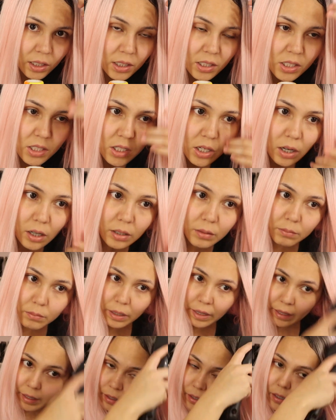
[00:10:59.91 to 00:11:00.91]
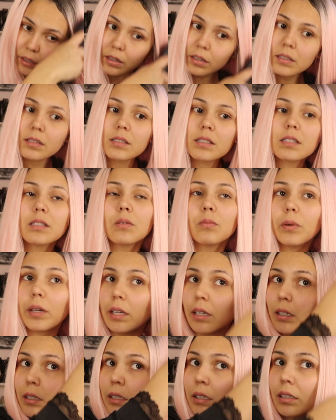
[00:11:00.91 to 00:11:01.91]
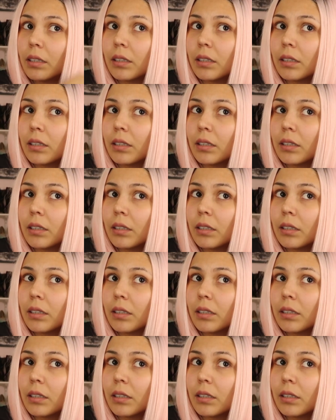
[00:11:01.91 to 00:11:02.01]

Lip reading: It's not my hair, it's the wig.